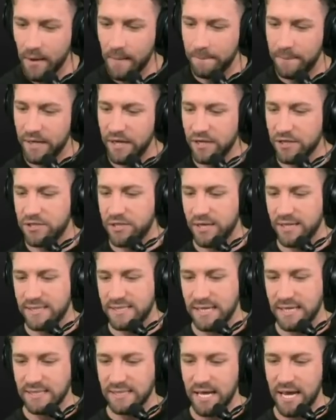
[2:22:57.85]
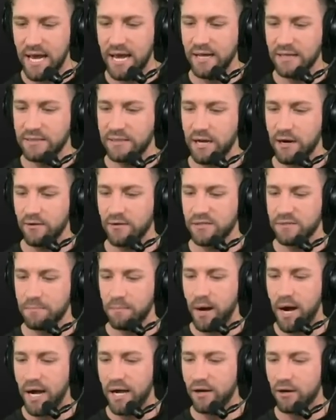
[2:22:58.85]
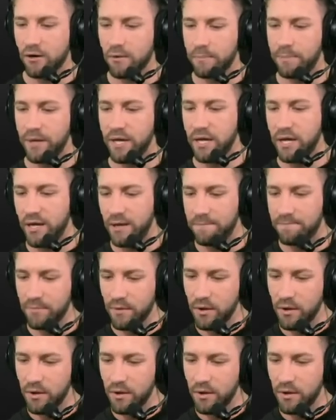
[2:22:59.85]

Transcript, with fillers: PG says A. Terrence Minor B.